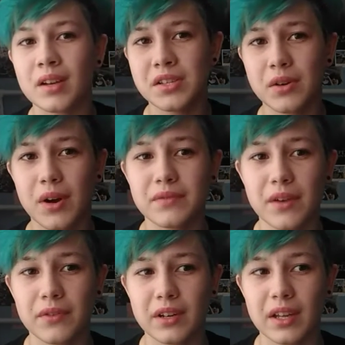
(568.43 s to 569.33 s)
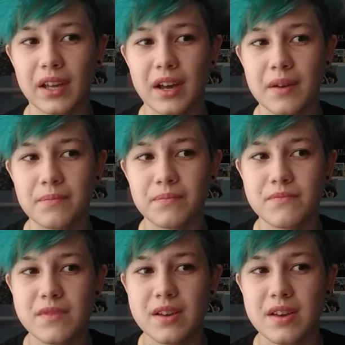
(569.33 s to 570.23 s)
So I've definitely,
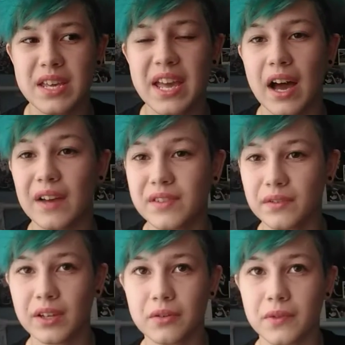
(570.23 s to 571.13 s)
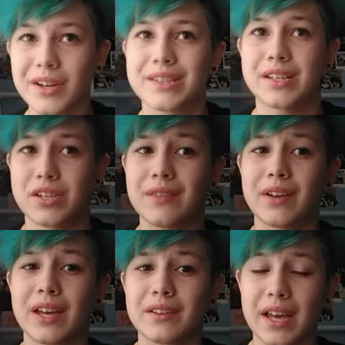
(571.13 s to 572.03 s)
yeah, I've definitely got very attached to
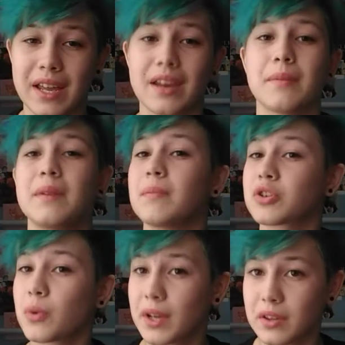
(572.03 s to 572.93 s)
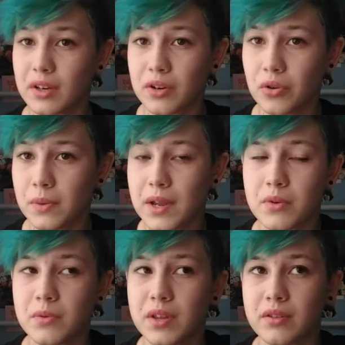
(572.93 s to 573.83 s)
that anime much quicker than I normally
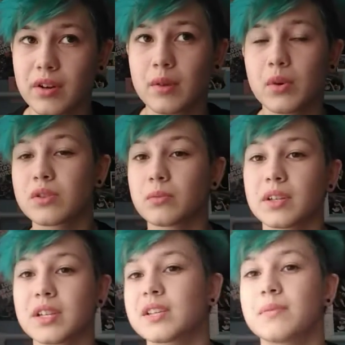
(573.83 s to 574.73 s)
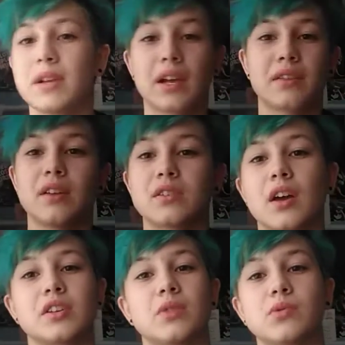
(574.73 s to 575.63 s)
would with other animes. Normally it takes me like the
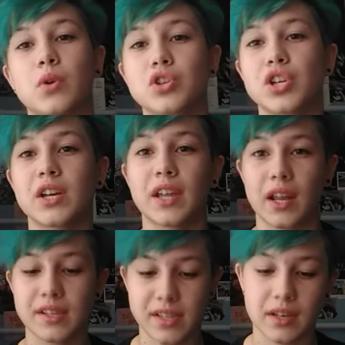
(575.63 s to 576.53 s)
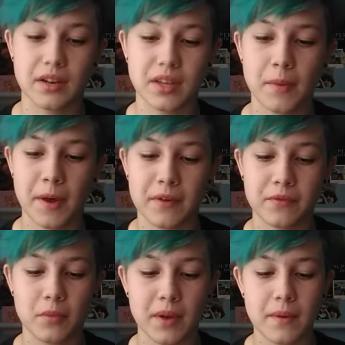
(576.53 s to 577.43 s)
entire time to watch it and then I sit and I think about it
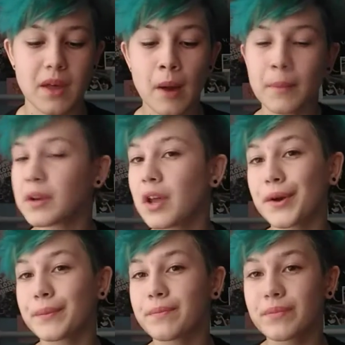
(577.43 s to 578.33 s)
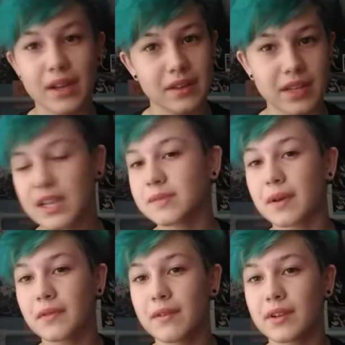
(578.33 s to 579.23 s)
for a bit. But no, that is my
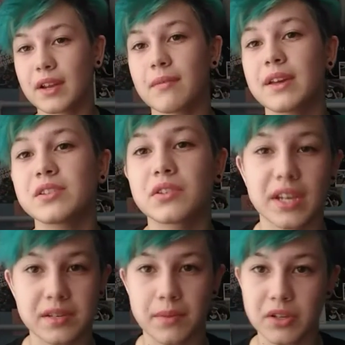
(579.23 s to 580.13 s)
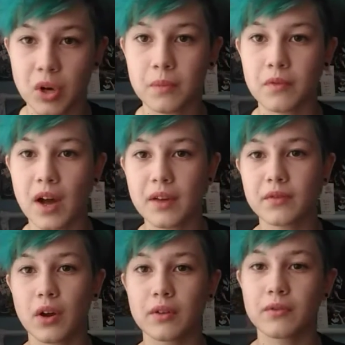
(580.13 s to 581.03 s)
favorite anime, so that is my top 5,
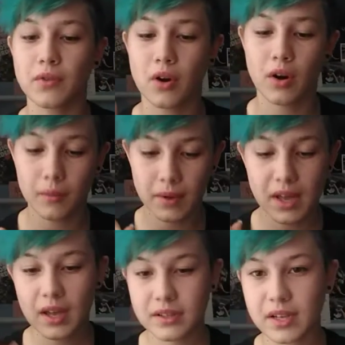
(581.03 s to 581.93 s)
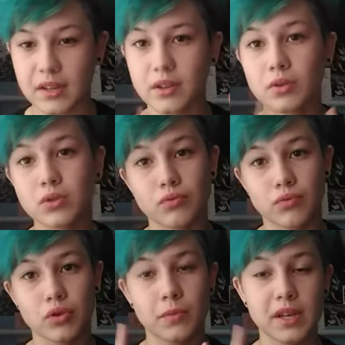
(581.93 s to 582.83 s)
going from Death Note to
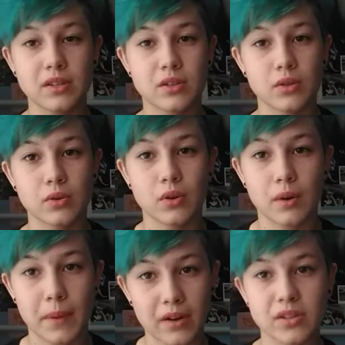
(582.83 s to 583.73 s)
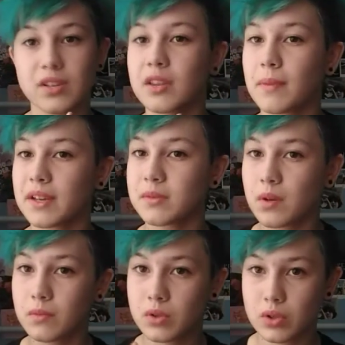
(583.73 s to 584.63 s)
Ruby to Parasite the
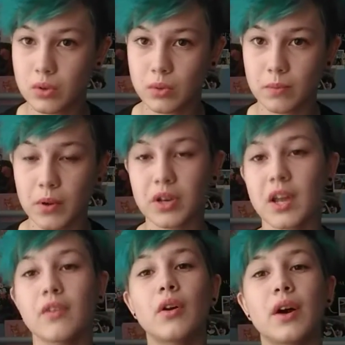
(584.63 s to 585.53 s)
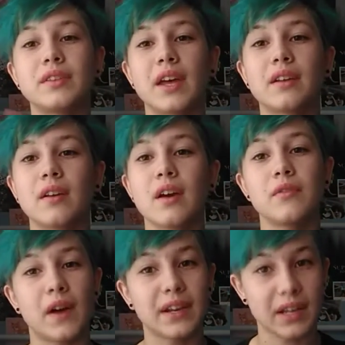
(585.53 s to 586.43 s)
Maximum to Boku no Hero, and then
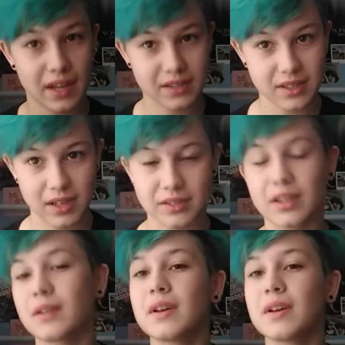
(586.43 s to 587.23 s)
finally Hunter x Hunter.